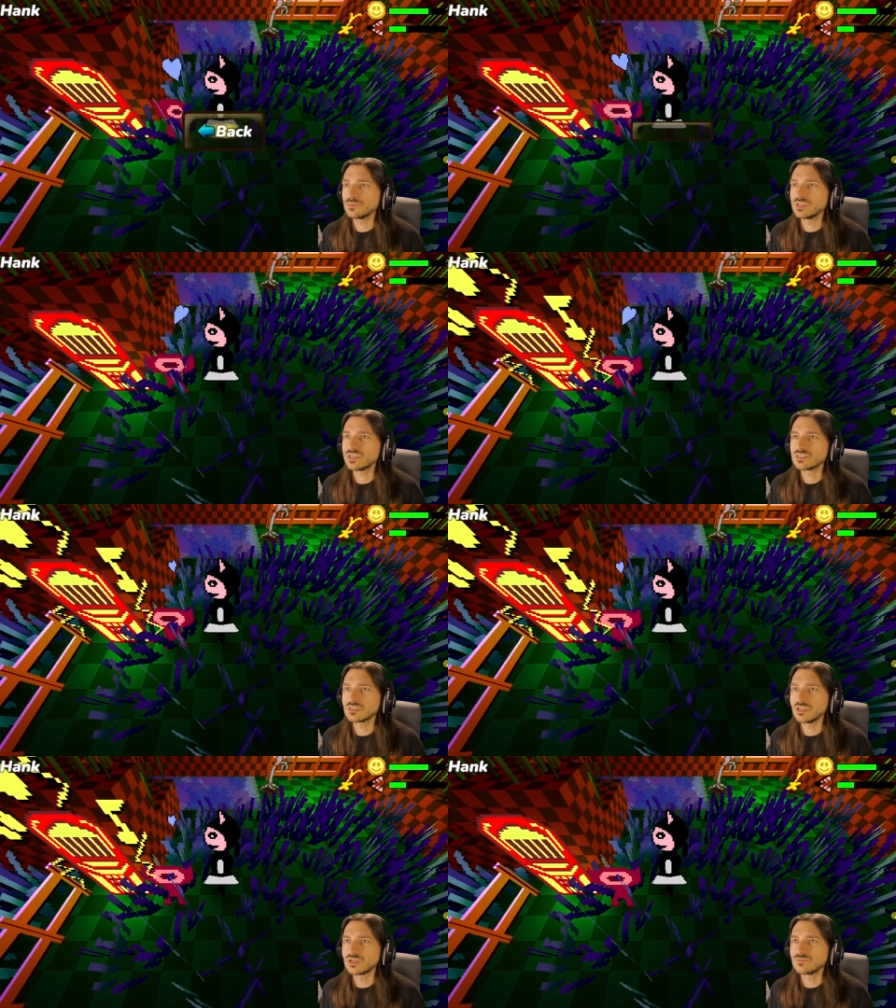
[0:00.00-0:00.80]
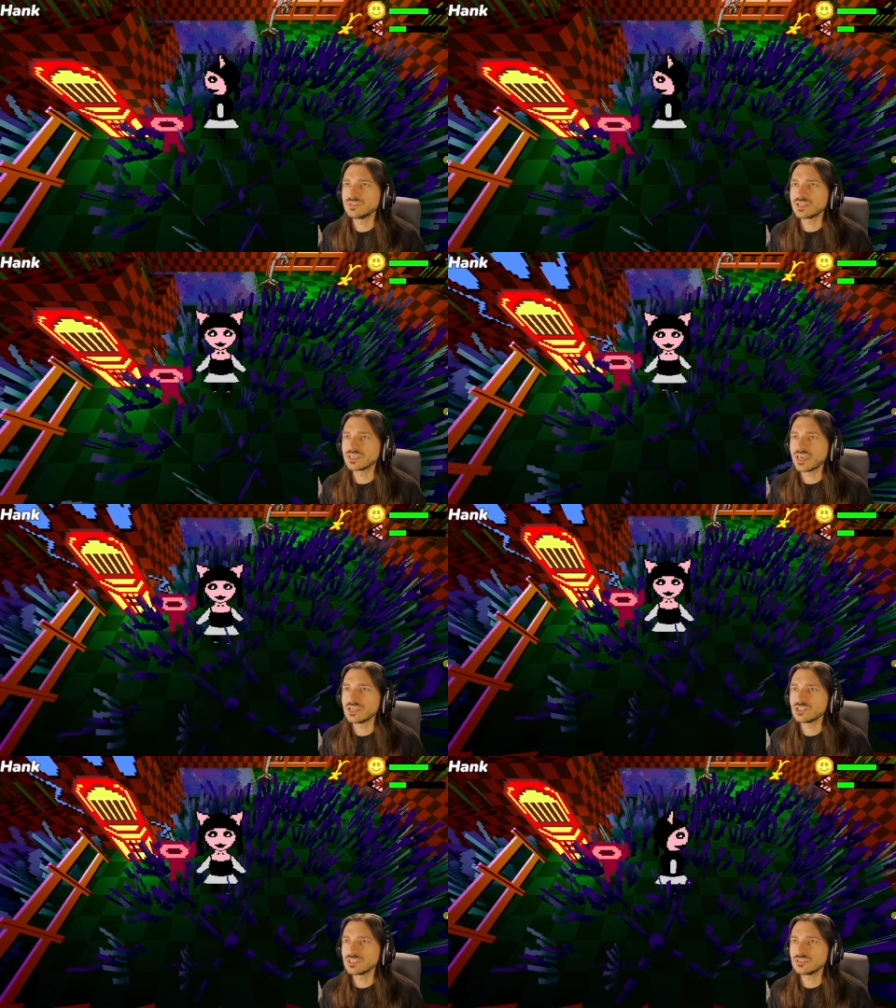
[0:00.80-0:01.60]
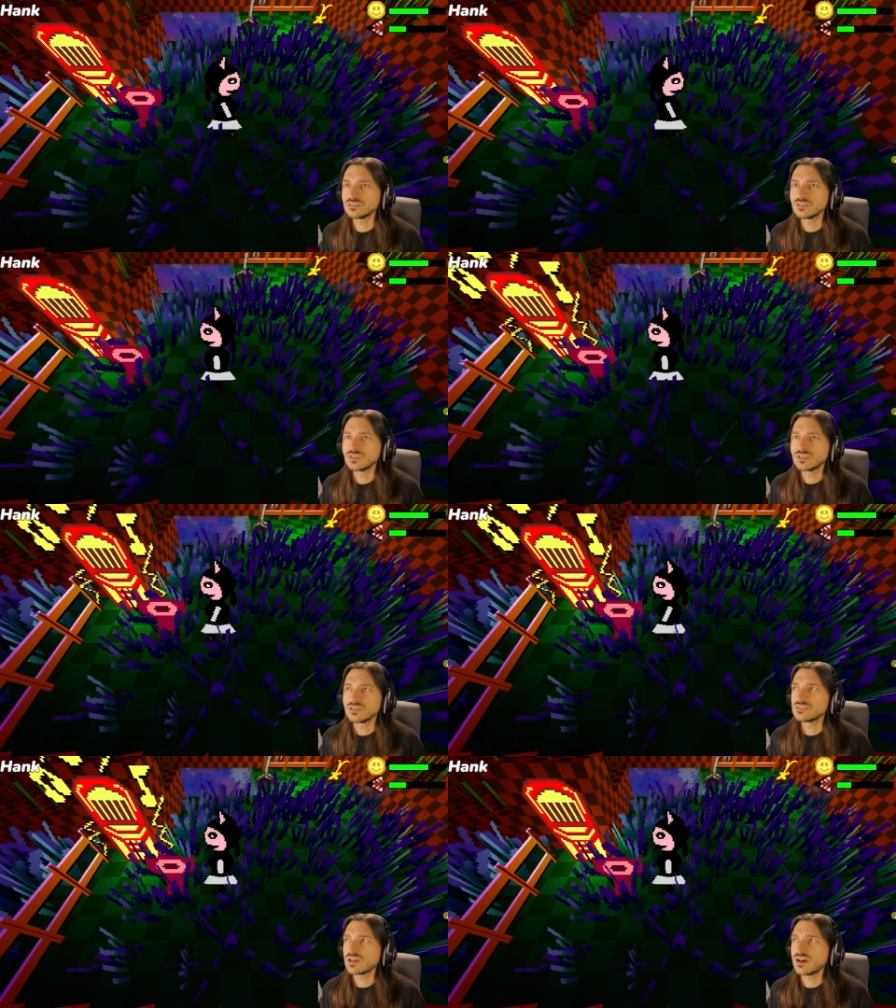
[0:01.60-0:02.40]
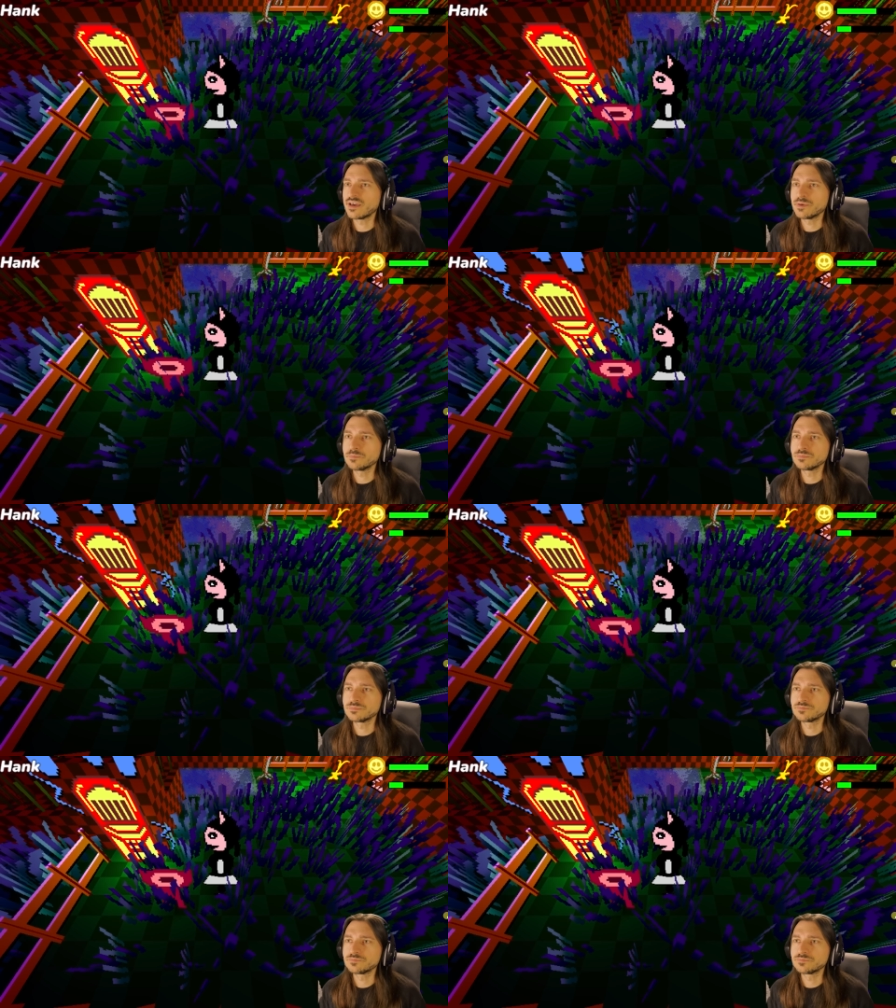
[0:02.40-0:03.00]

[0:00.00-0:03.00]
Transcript: It takes a lot of dedication, time,